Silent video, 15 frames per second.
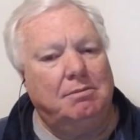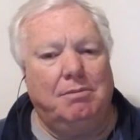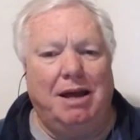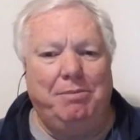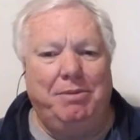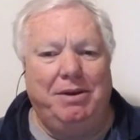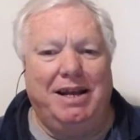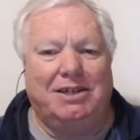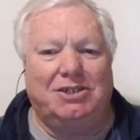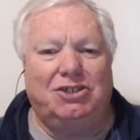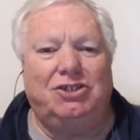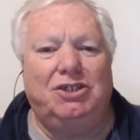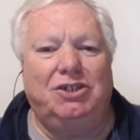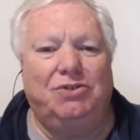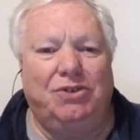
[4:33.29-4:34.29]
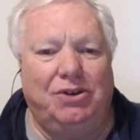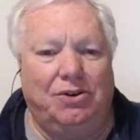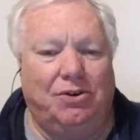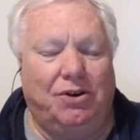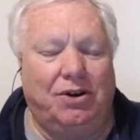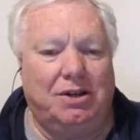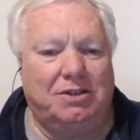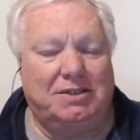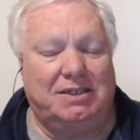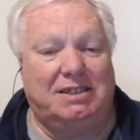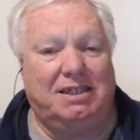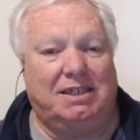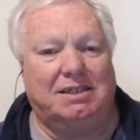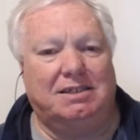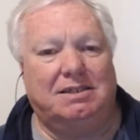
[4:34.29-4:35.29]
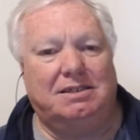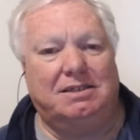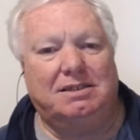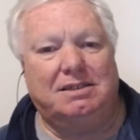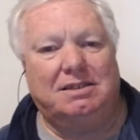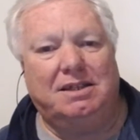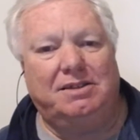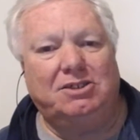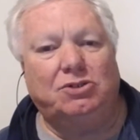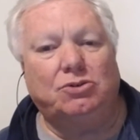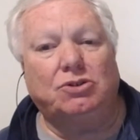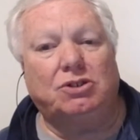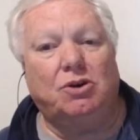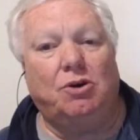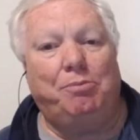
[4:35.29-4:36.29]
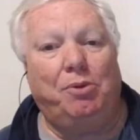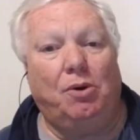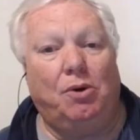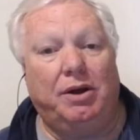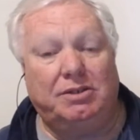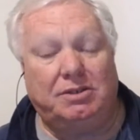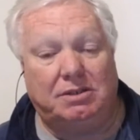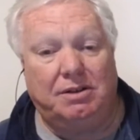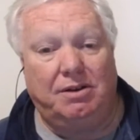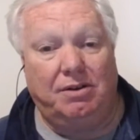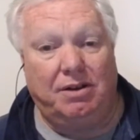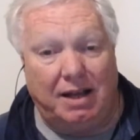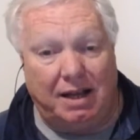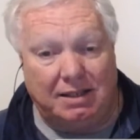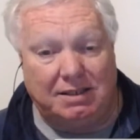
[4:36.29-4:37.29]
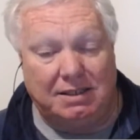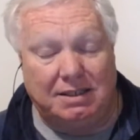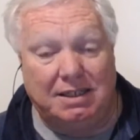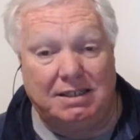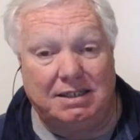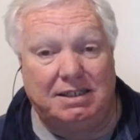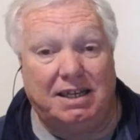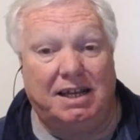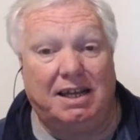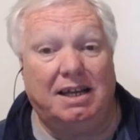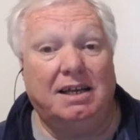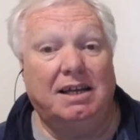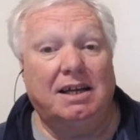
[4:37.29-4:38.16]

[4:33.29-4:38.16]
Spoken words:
Maybe next year in iOS 6. Now, this also applies, as it says there,